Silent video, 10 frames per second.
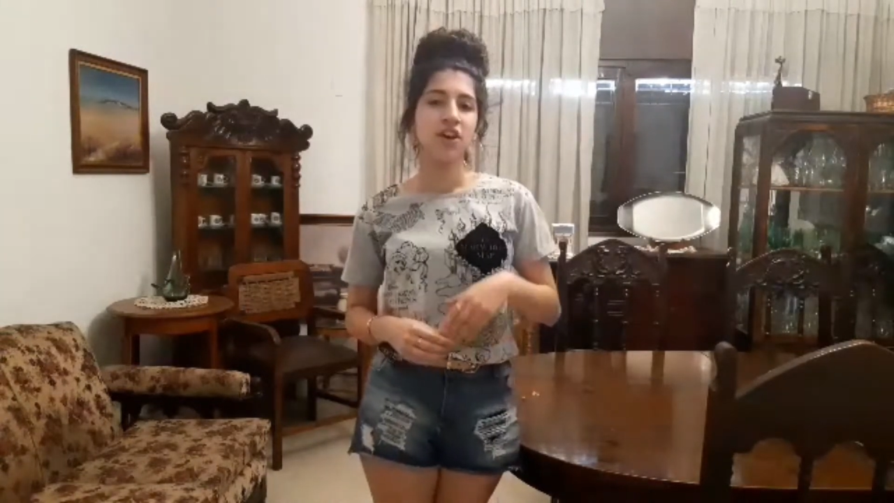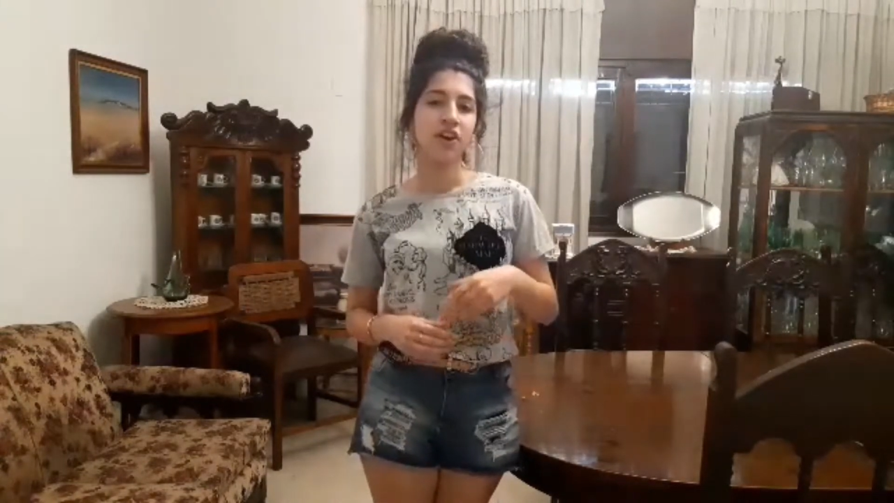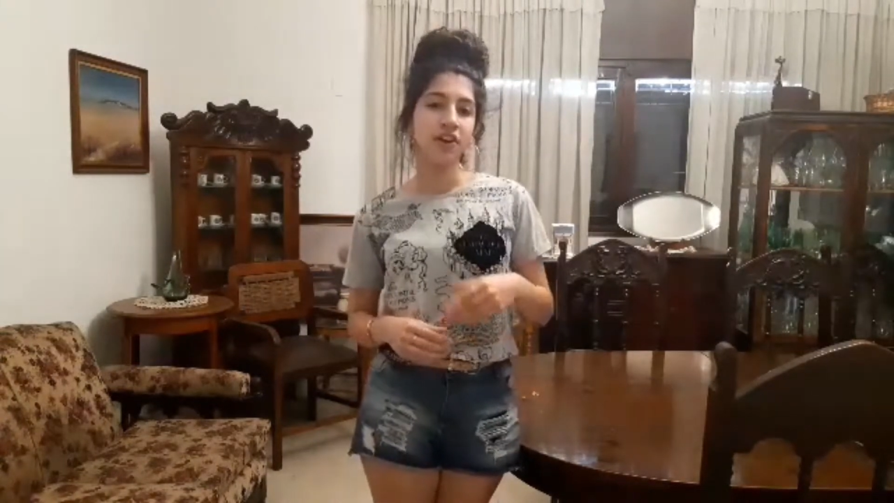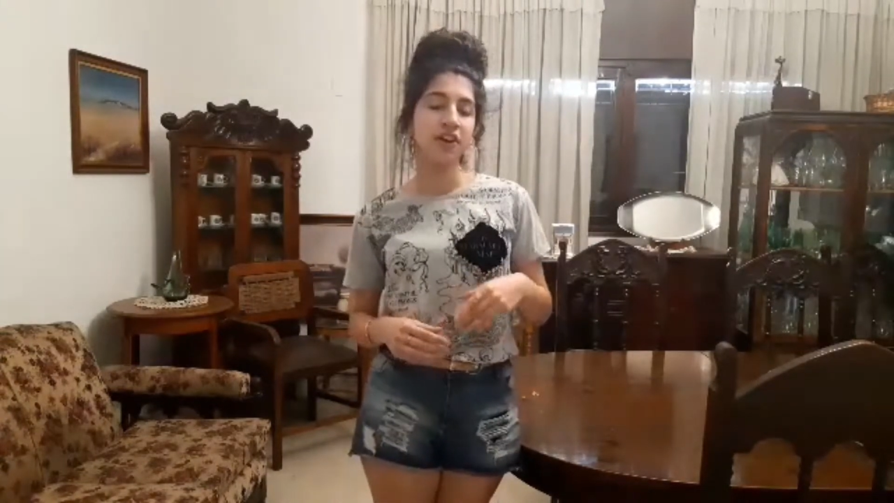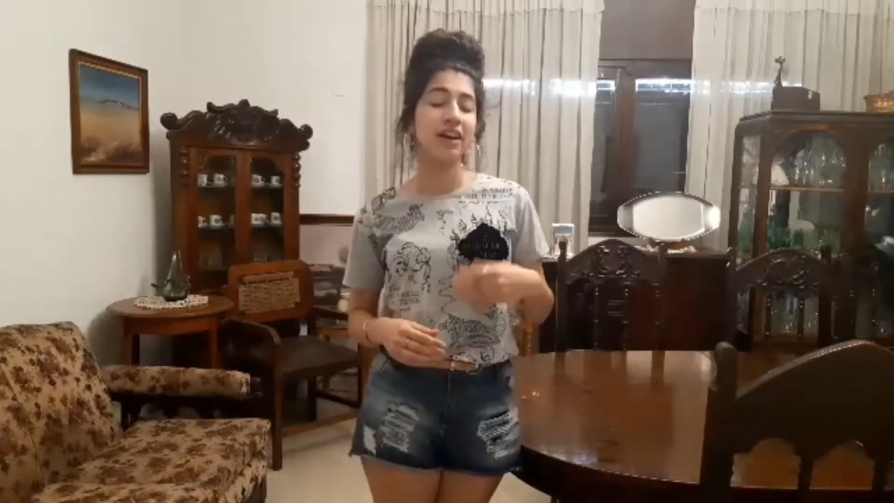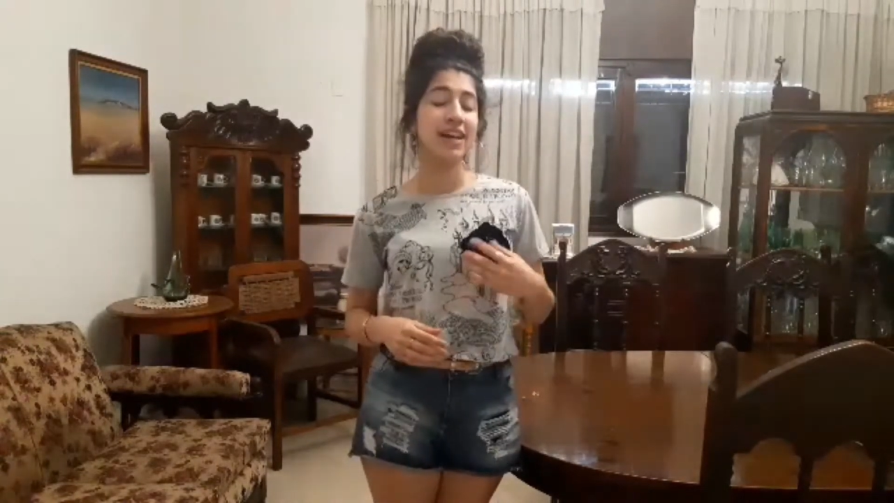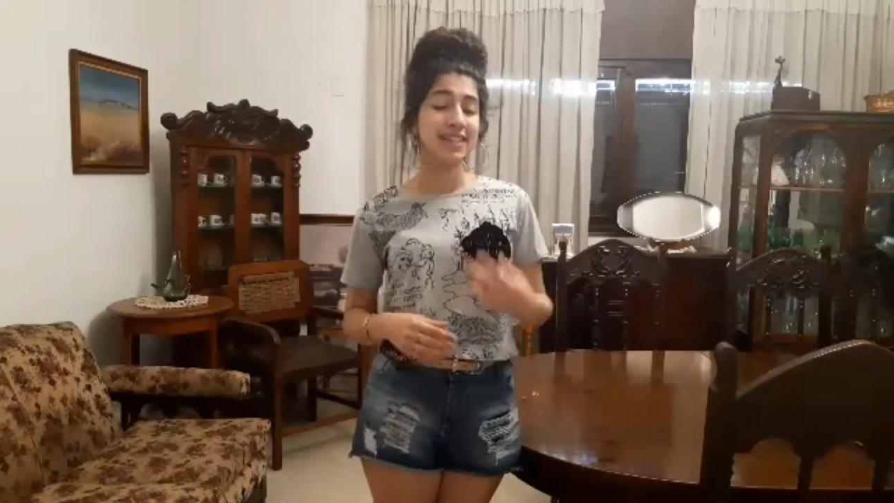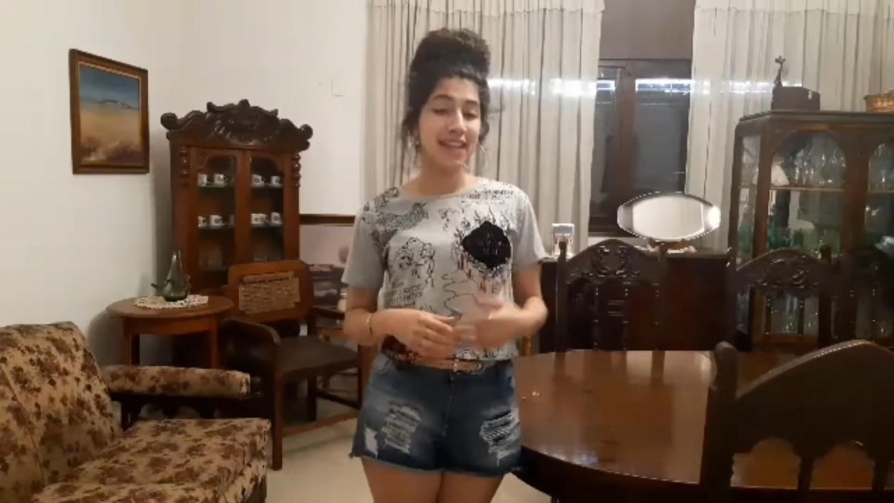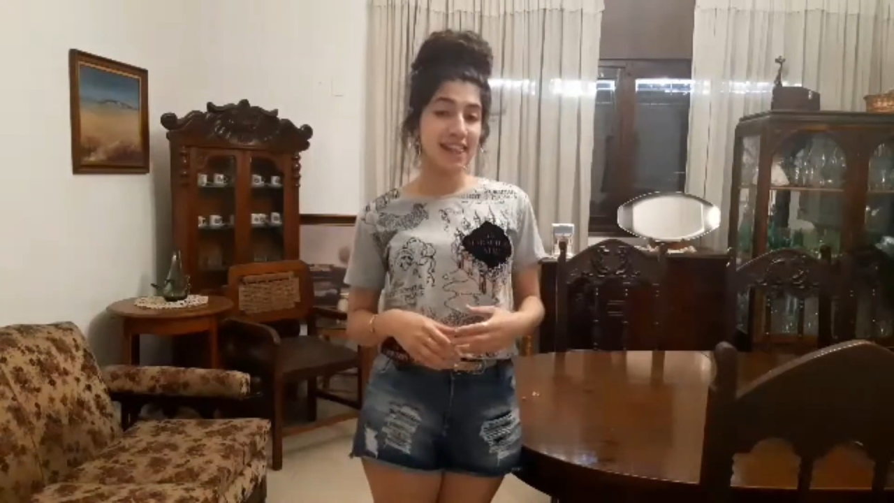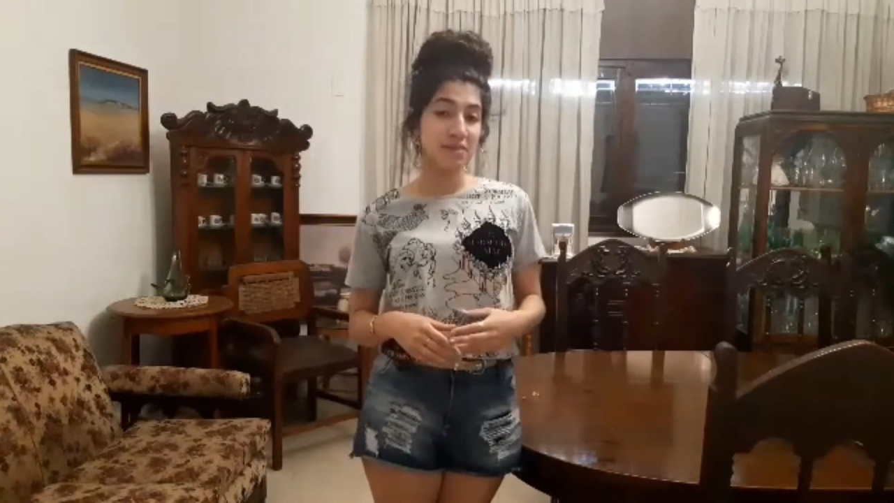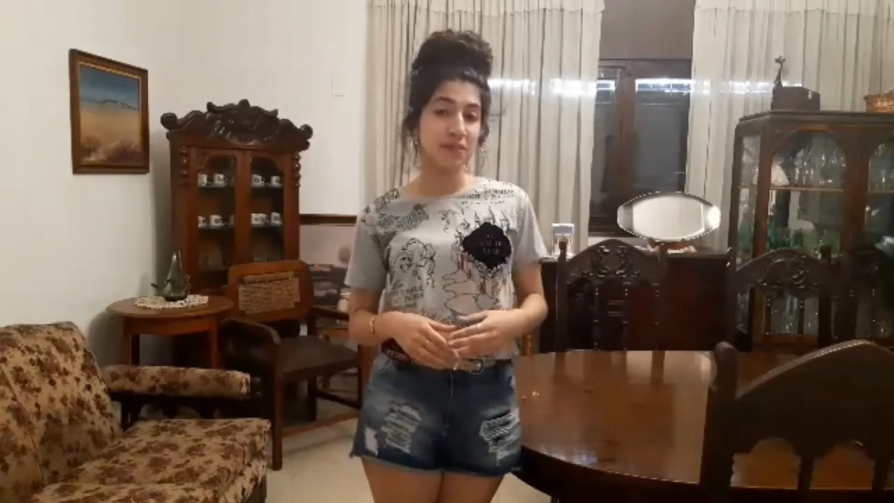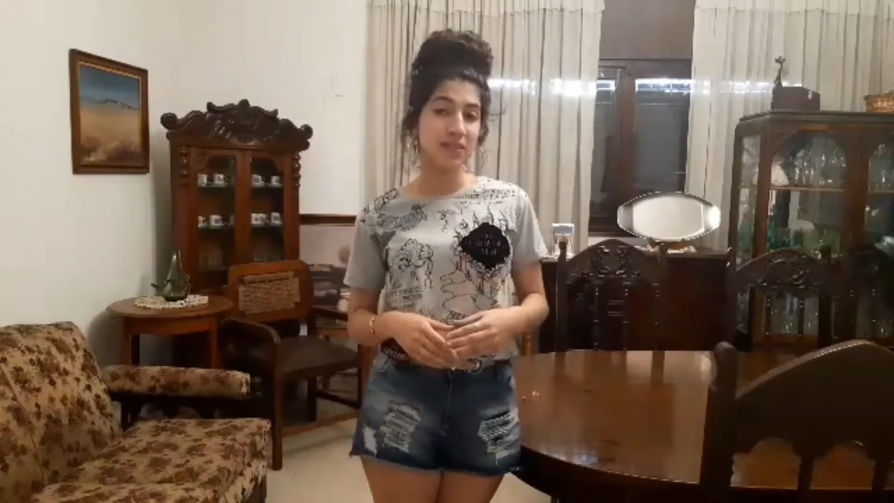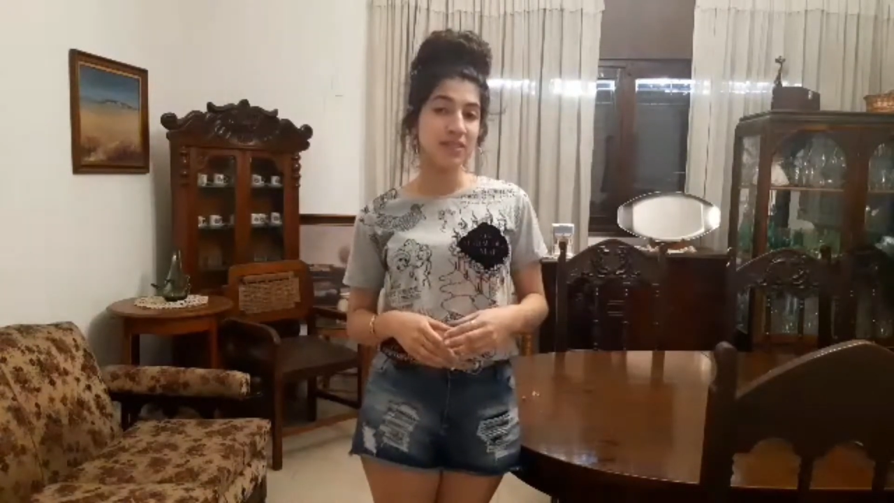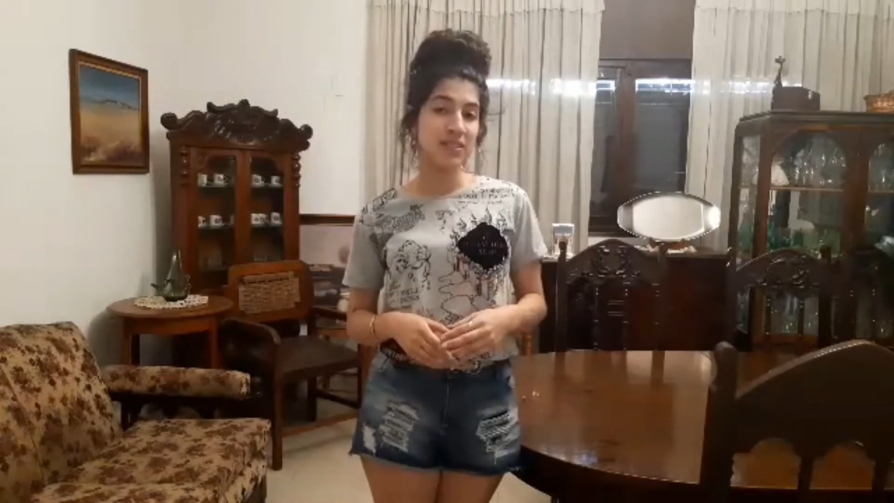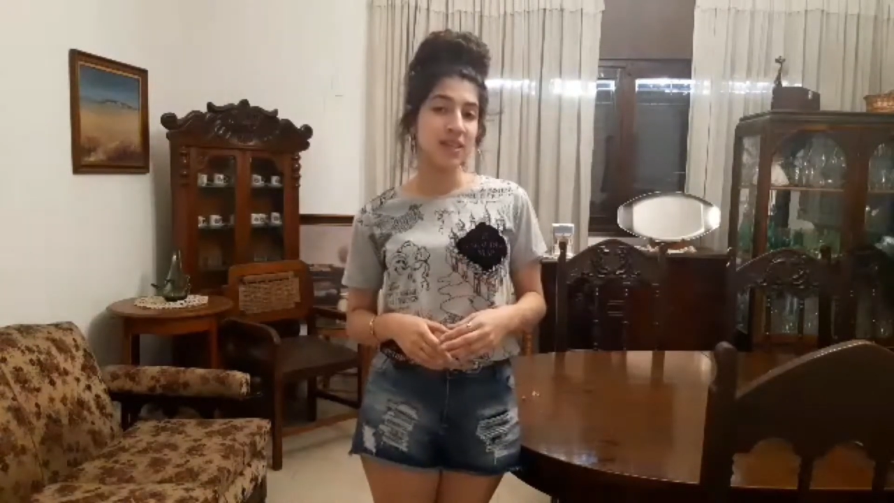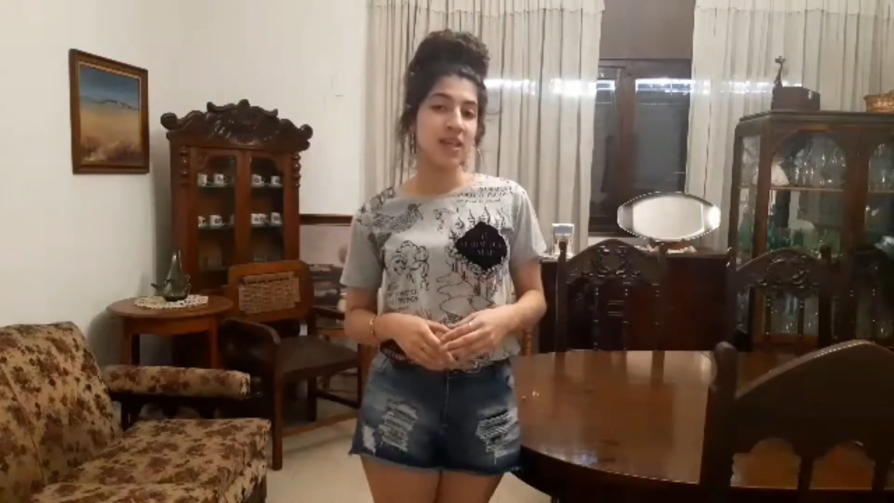occur as elements